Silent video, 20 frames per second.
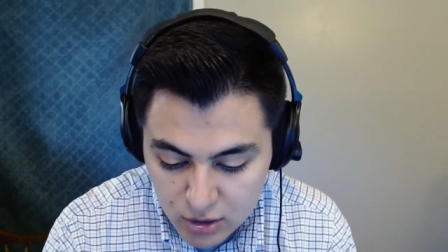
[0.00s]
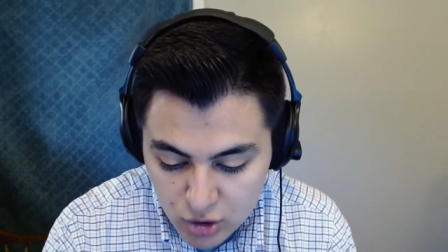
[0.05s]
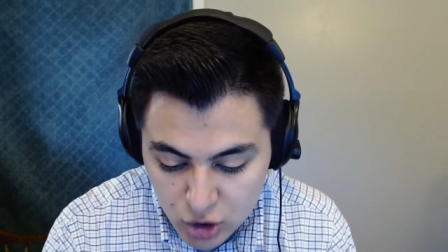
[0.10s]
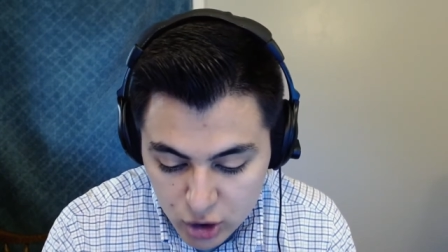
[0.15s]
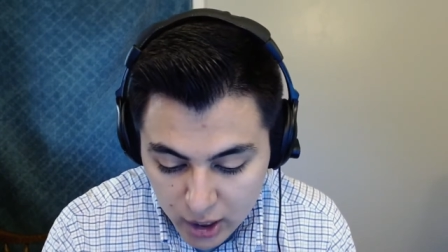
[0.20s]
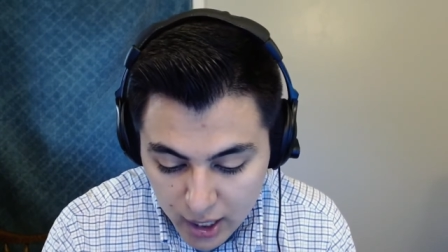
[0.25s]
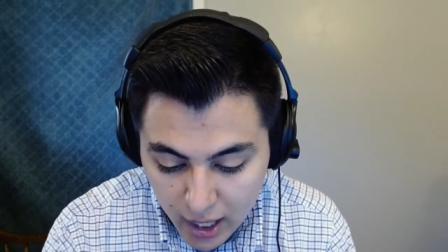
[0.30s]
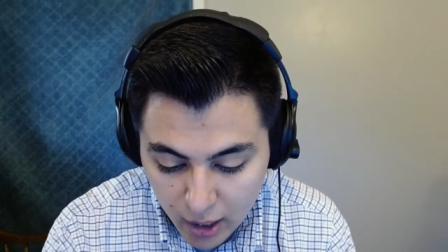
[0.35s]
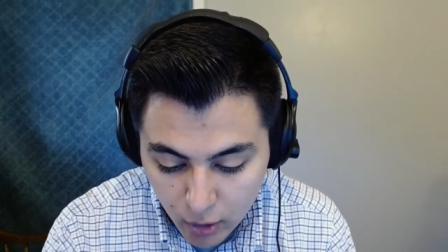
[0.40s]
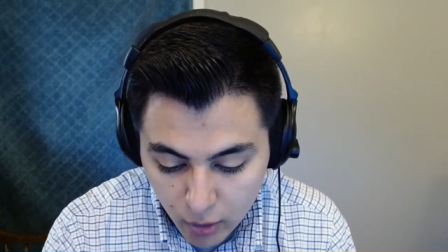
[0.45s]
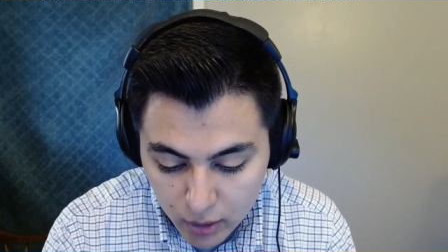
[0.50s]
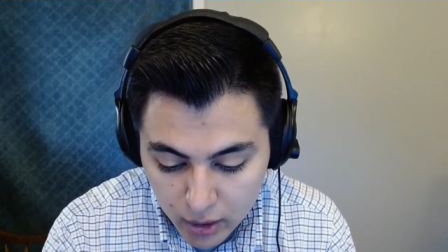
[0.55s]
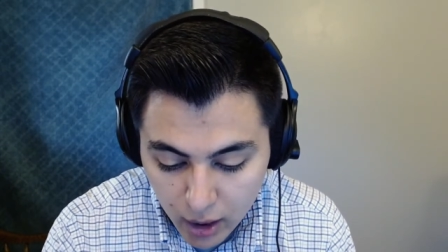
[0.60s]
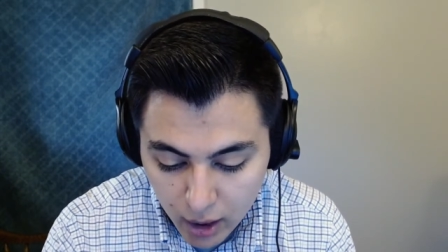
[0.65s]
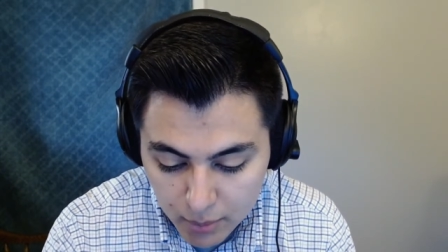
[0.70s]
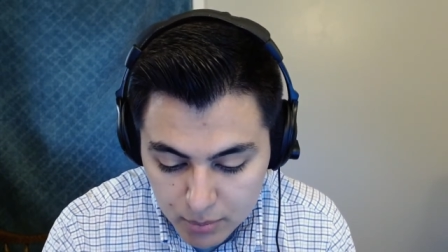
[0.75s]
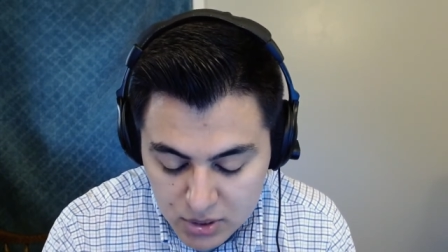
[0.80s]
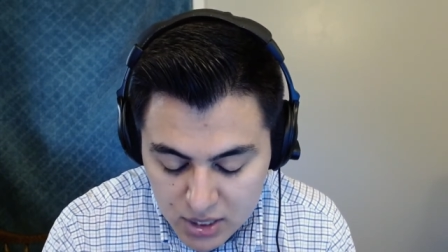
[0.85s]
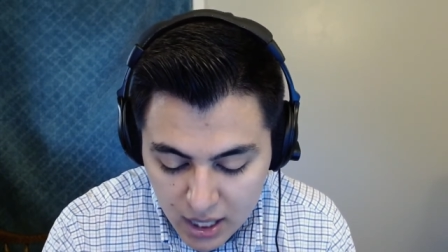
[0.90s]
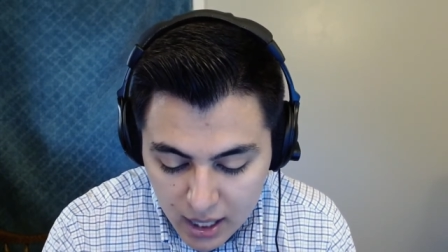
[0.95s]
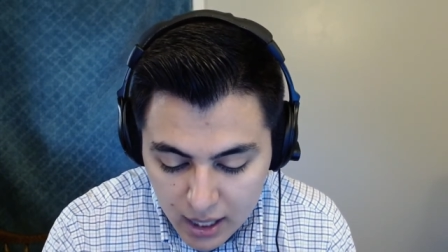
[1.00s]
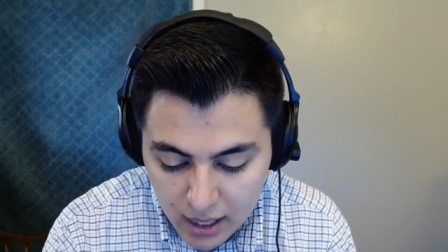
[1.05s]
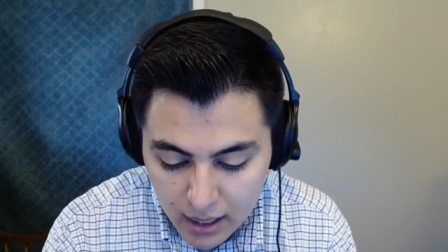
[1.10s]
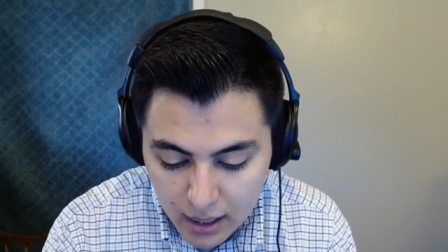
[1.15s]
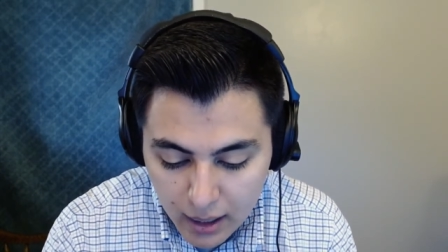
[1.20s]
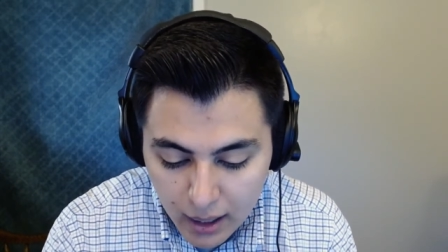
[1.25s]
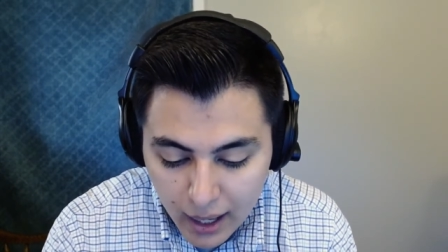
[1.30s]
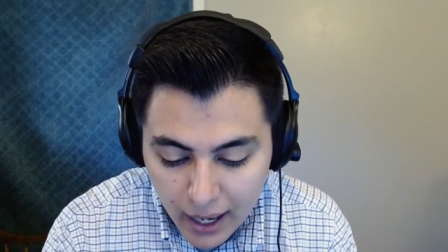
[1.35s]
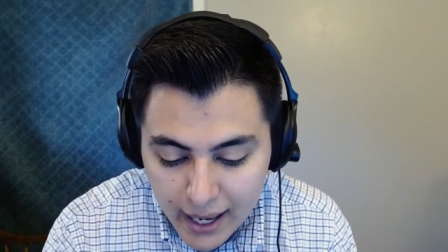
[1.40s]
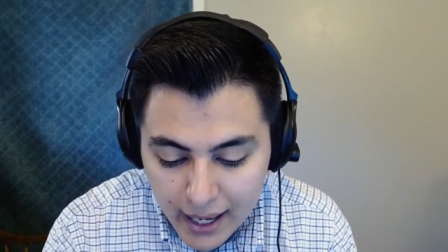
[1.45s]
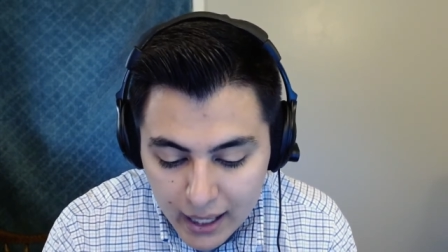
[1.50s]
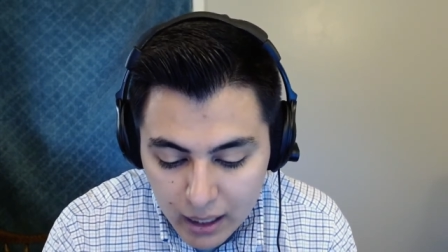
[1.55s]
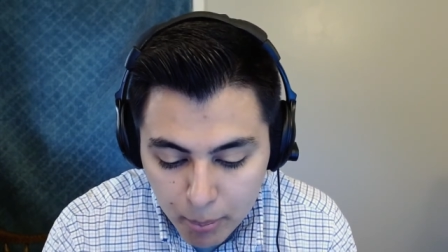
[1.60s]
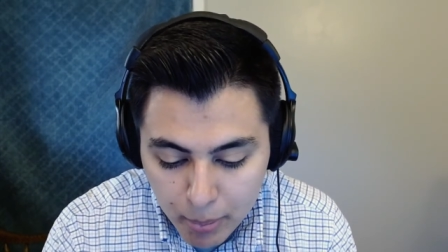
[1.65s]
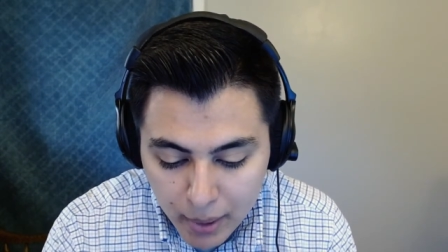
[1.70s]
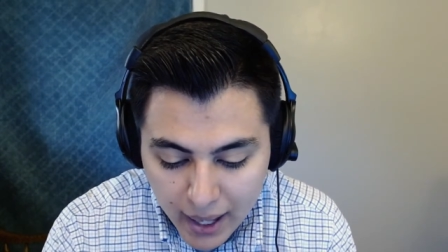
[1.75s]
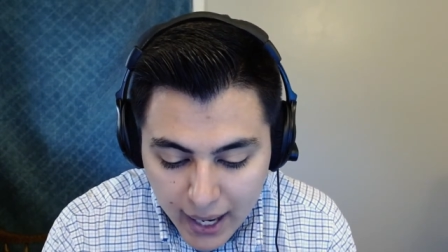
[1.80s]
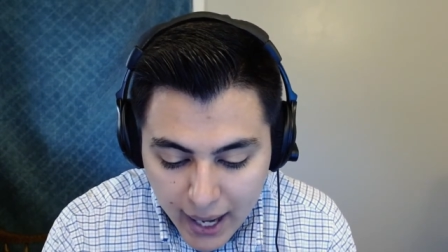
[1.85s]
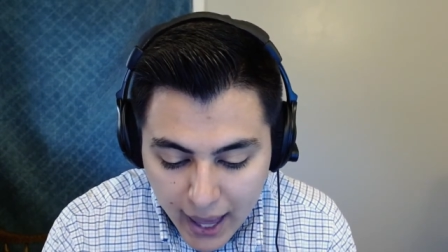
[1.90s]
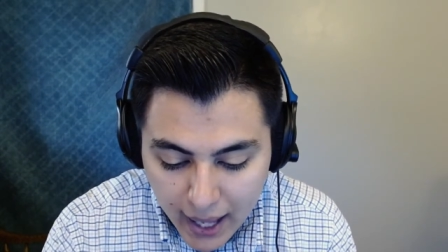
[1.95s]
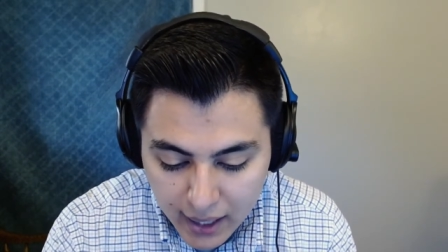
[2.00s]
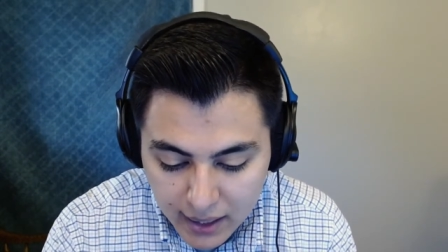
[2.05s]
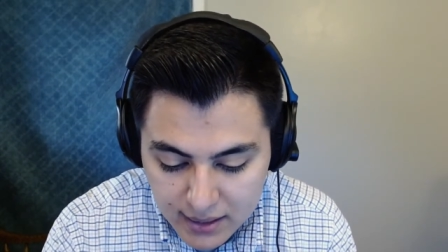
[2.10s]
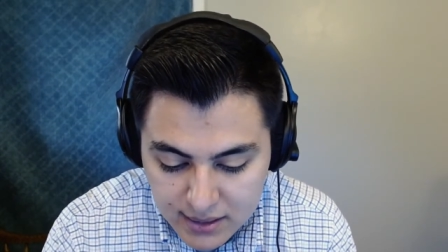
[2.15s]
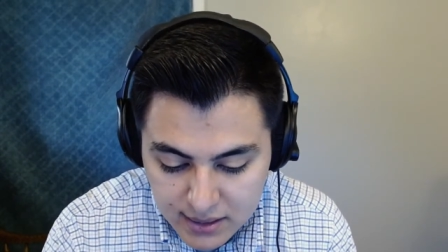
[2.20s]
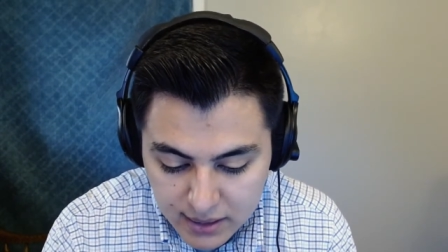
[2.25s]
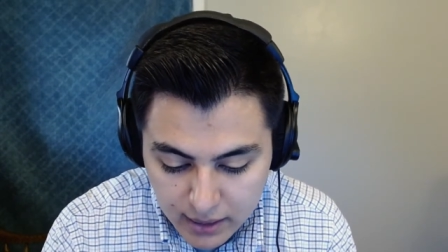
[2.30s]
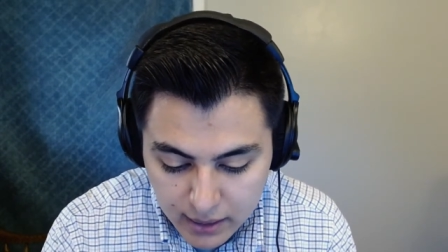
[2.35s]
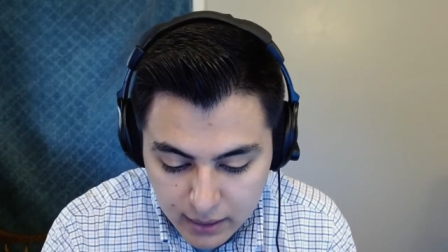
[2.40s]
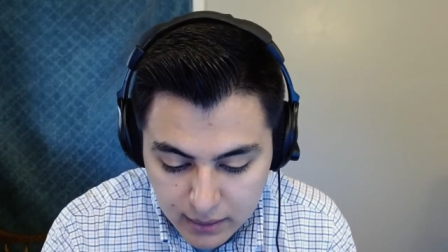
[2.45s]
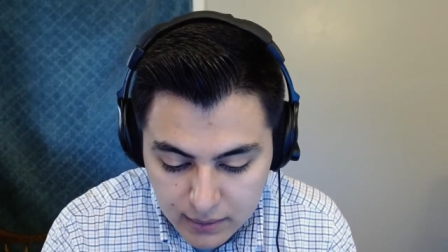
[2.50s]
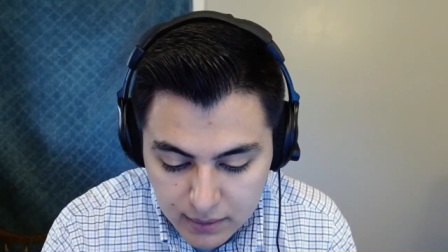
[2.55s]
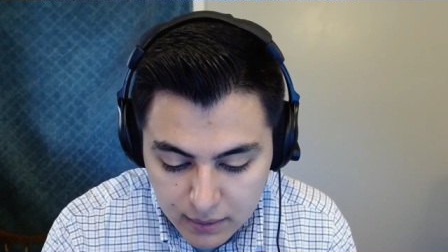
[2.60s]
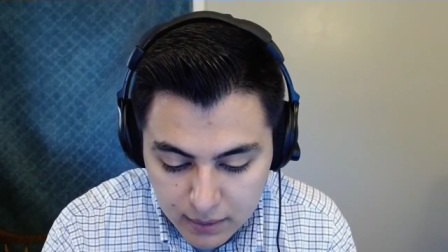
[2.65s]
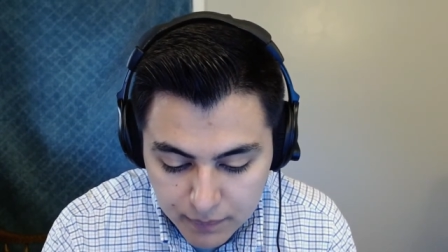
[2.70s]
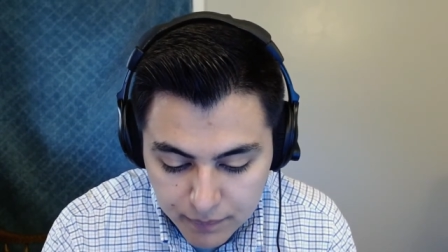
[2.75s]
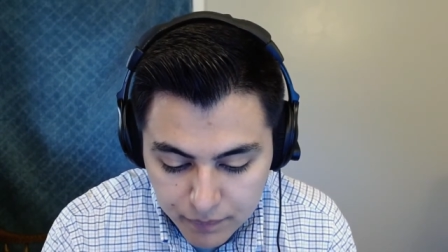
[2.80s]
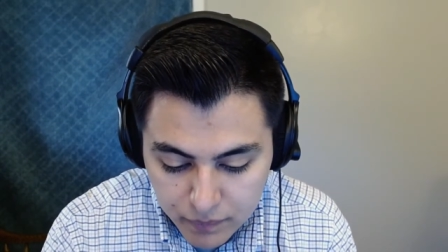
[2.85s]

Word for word: the Chicago Cubs, I had a bad accident